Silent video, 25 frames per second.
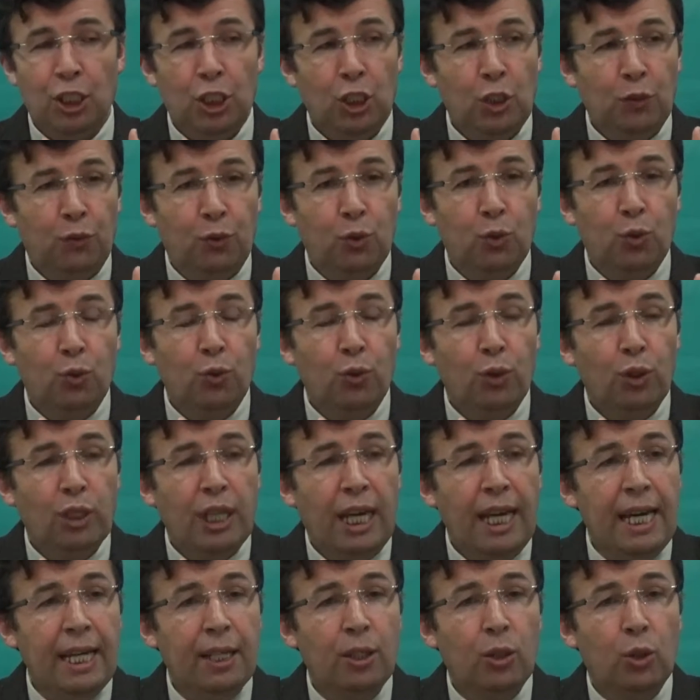if you would
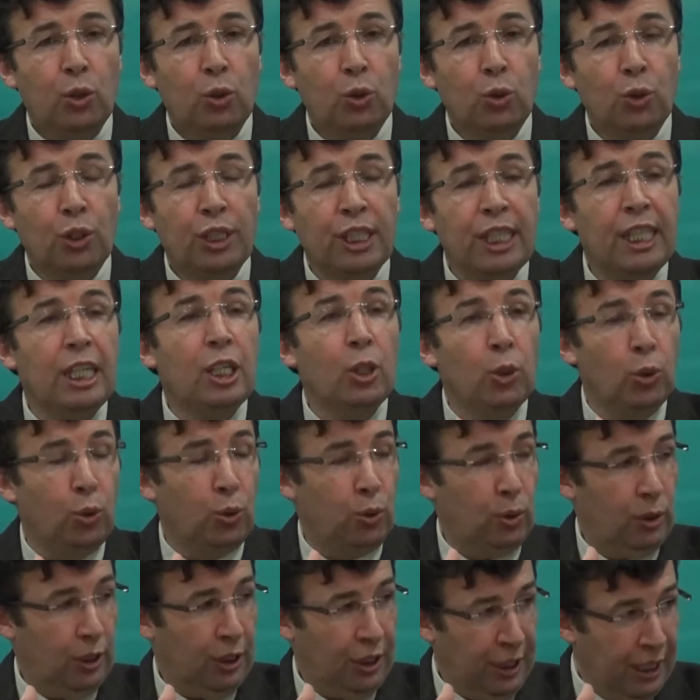like to
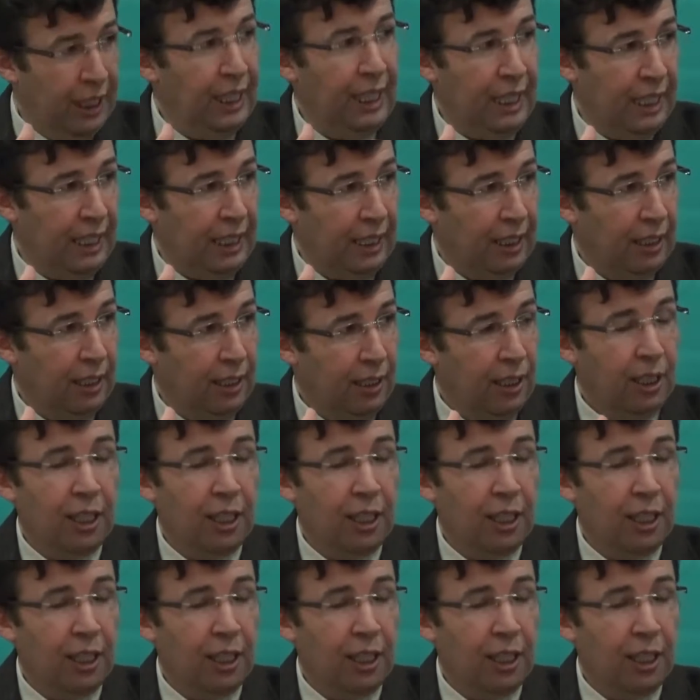really